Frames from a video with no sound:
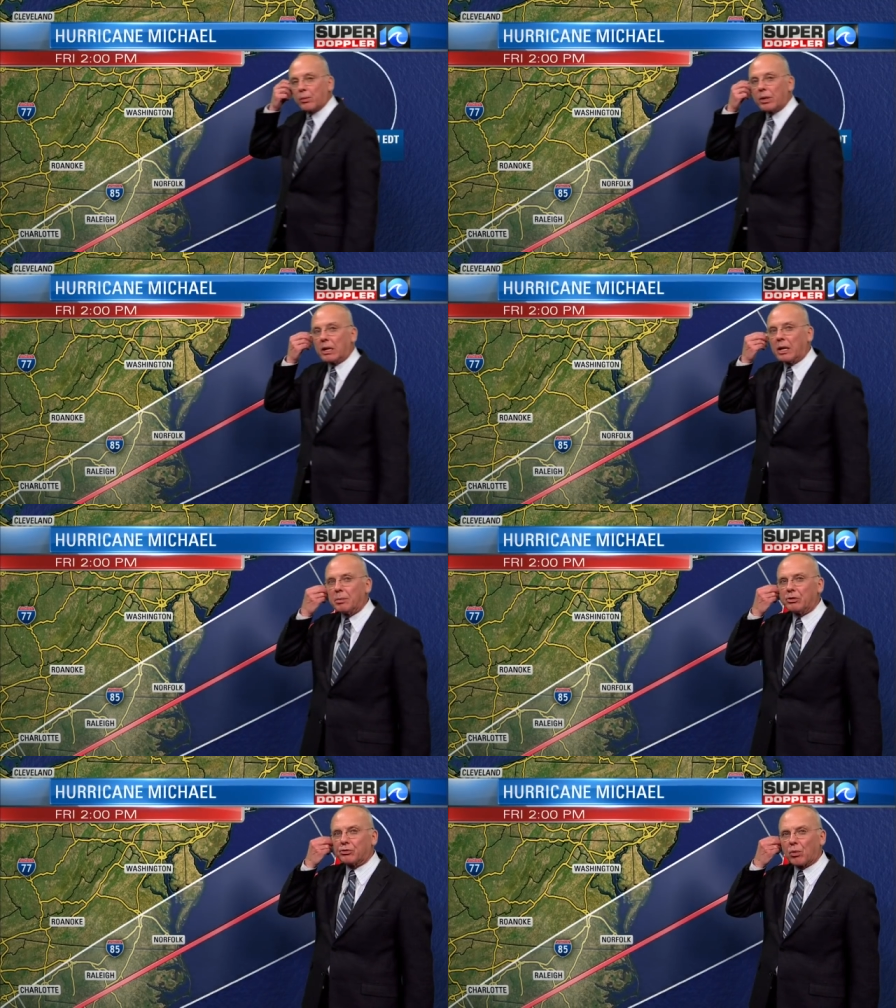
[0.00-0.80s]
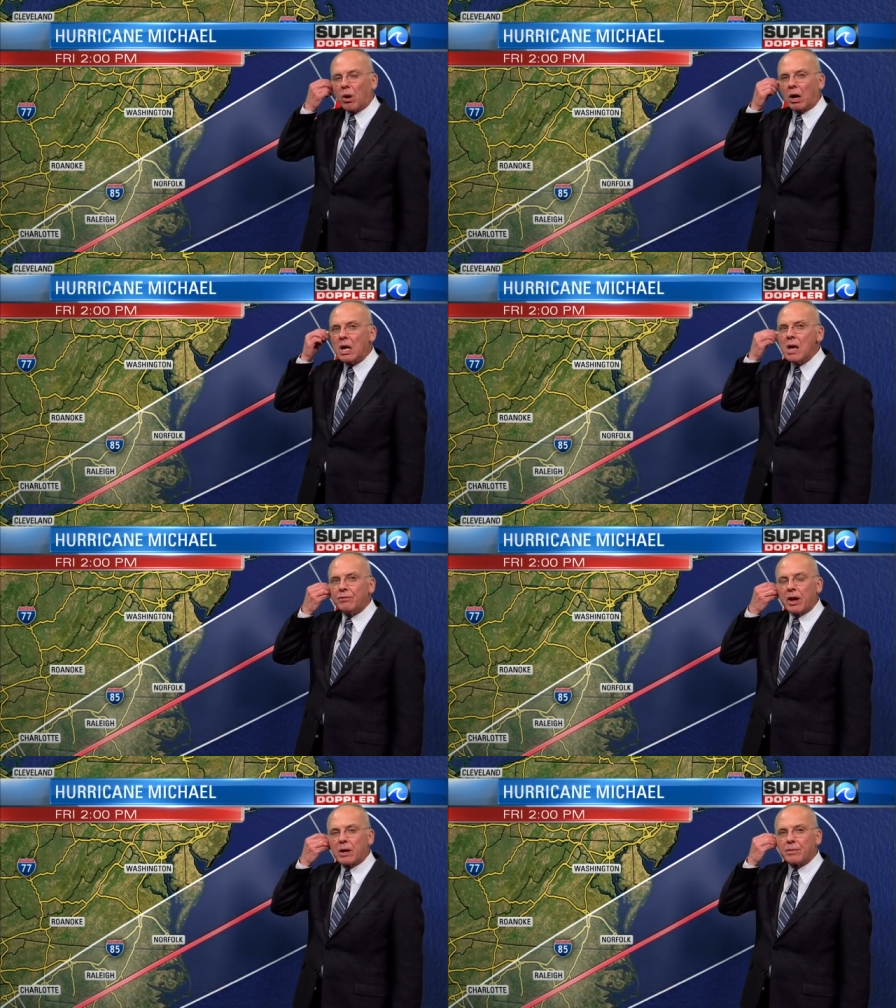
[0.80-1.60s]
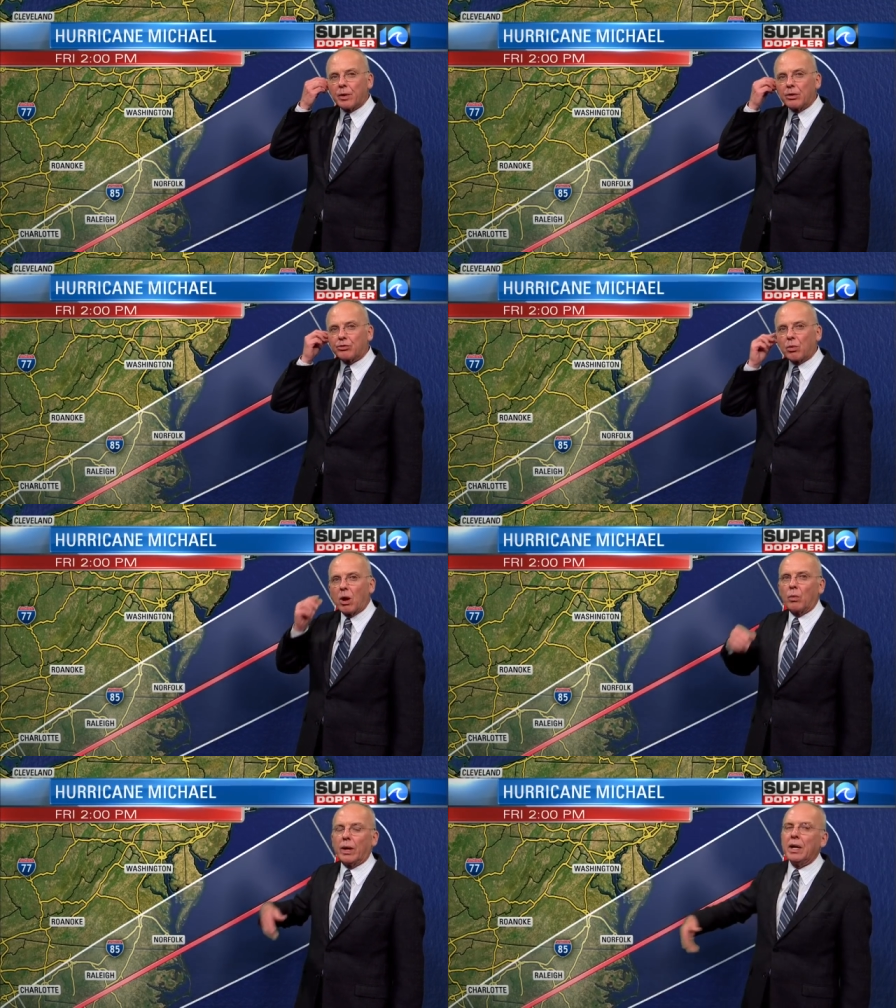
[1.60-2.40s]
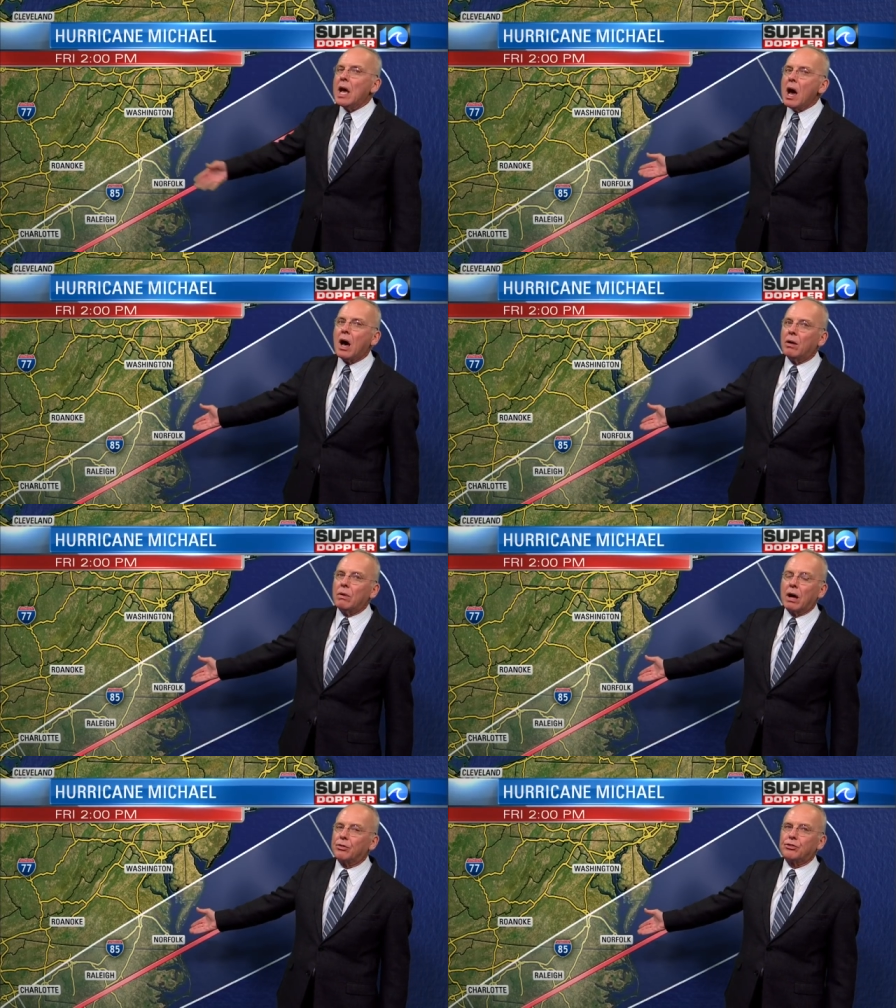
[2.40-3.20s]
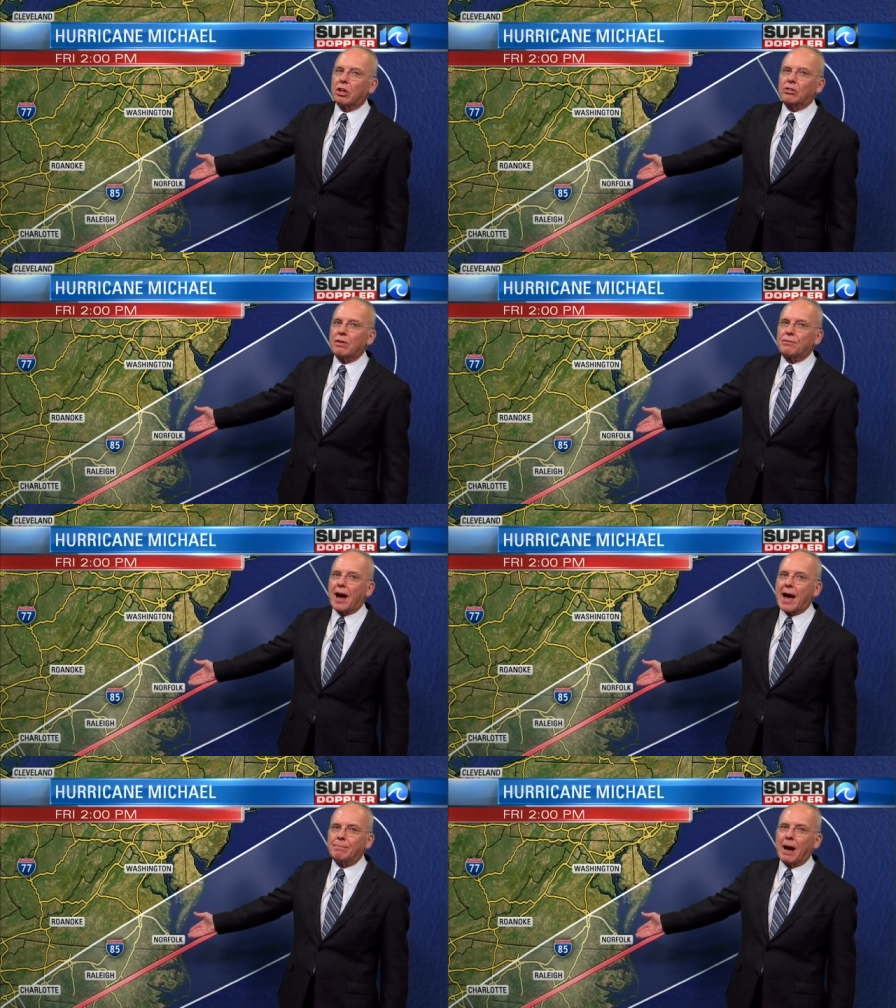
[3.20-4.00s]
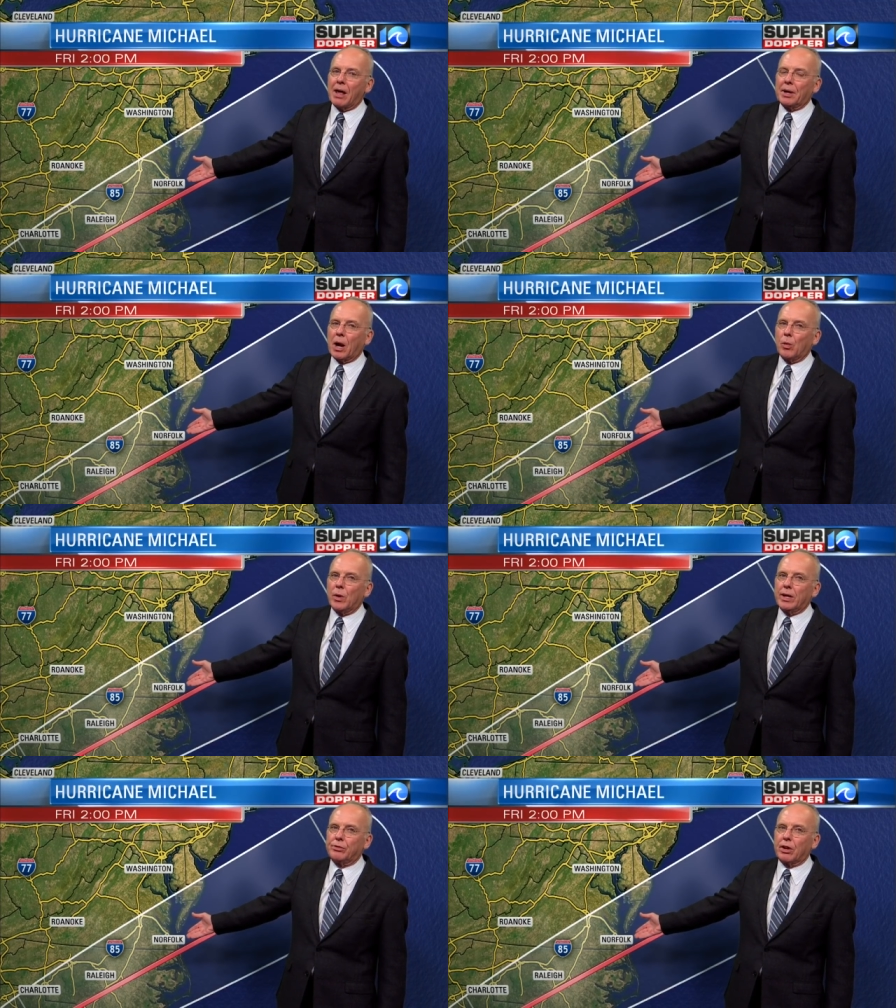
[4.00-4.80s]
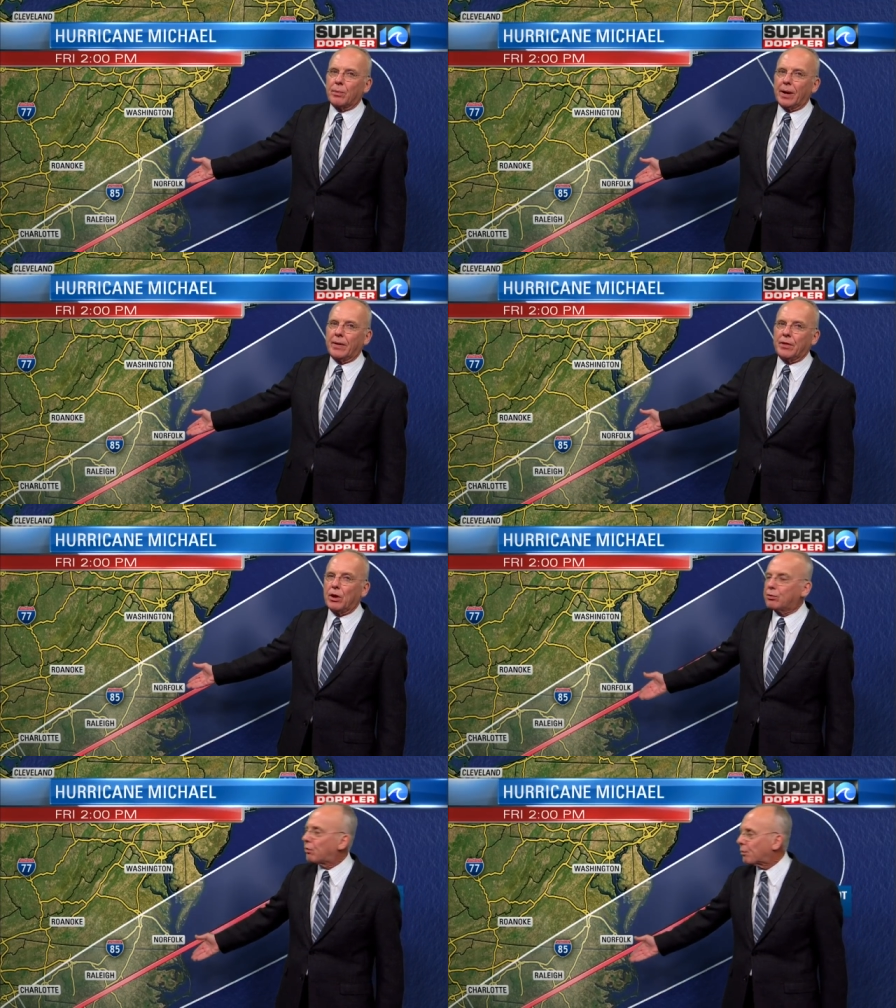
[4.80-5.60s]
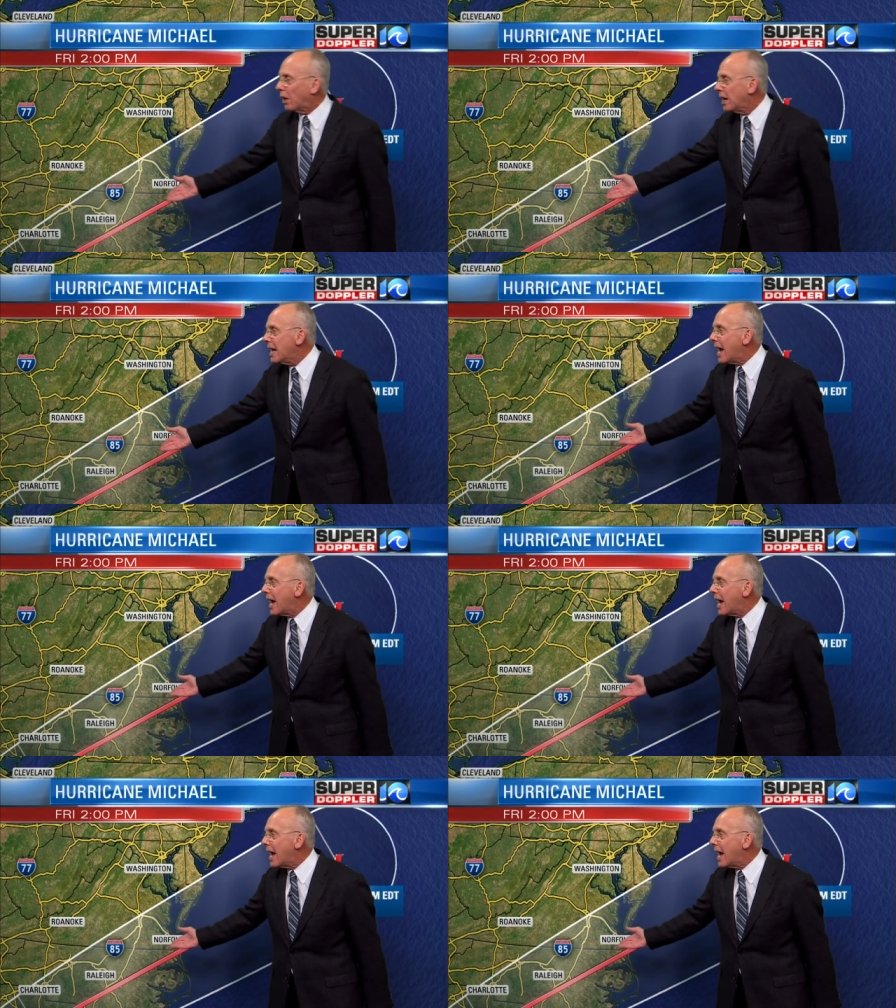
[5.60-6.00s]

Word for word: really going to be strong. Very, very strong wind. Uh, uh, 65 mile an hour winds right at the ocean front.